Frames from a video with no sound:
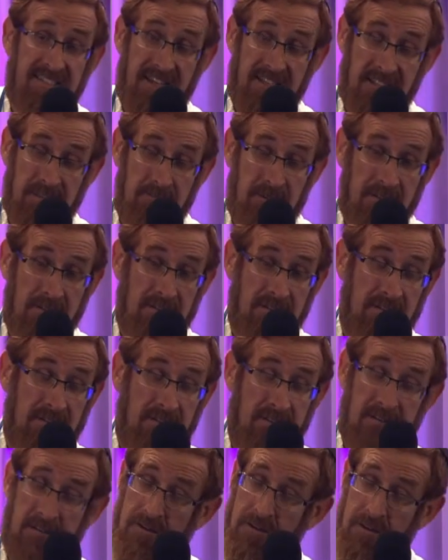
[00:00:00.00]
gentlemen,
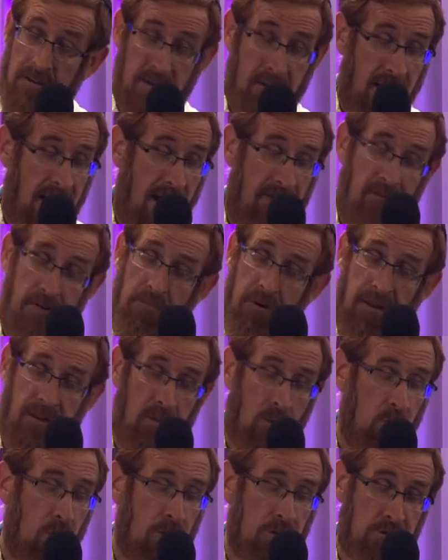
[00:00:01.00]
everybody in
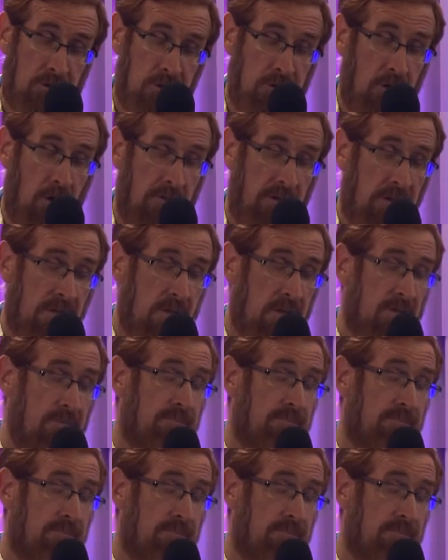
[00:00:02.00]
the world should know this.